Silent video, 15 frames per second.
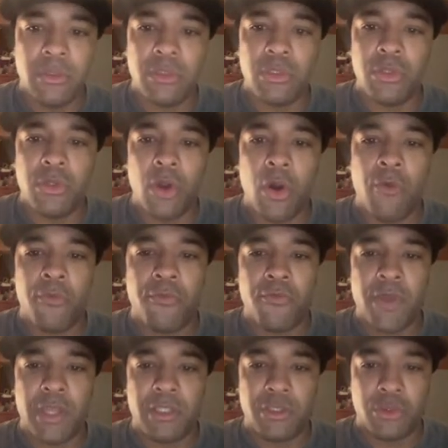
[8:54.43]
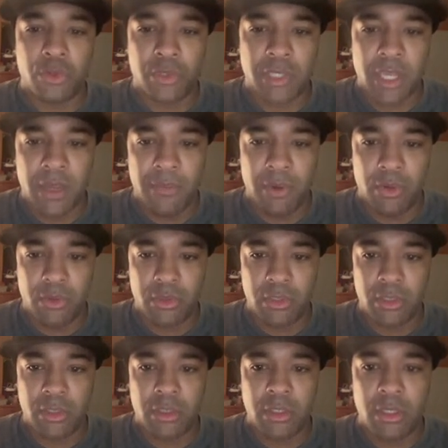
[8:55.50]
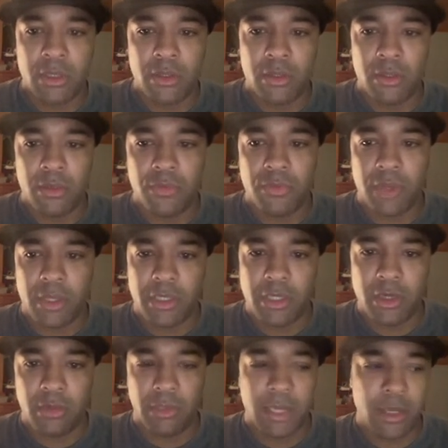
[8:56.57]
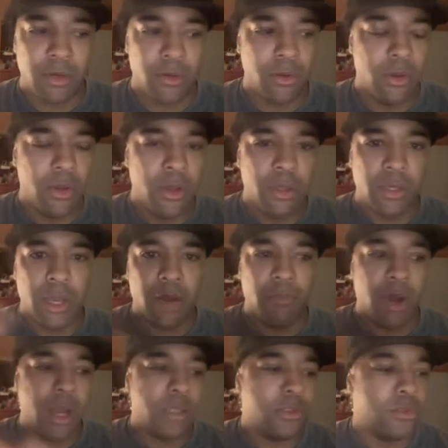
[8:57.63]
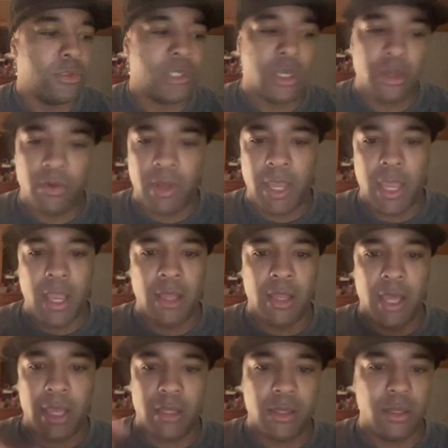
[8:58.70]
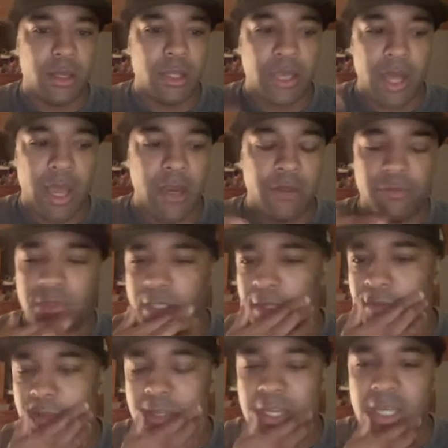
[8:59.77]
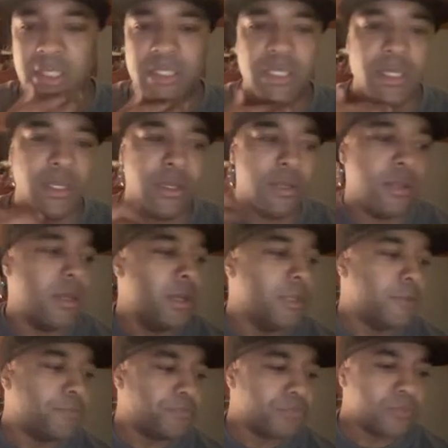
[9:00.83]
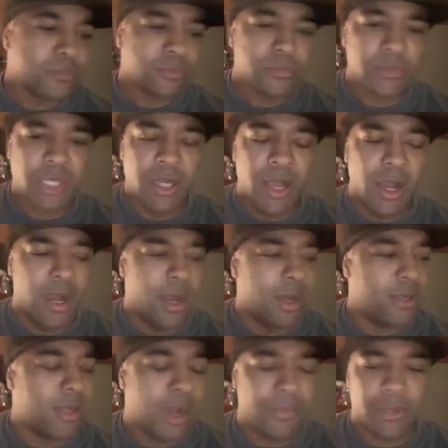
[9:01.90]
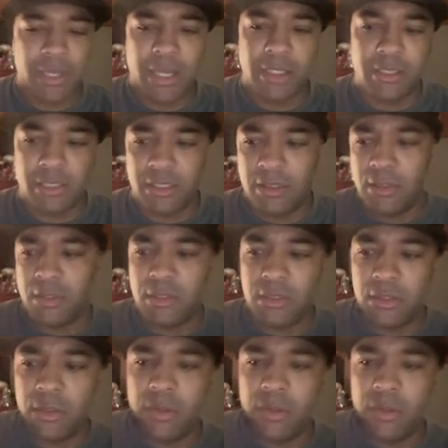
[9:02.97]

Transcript: you go face George Kambosos a year later. Now, mind you, Teo had like a lot of COVID-19 complications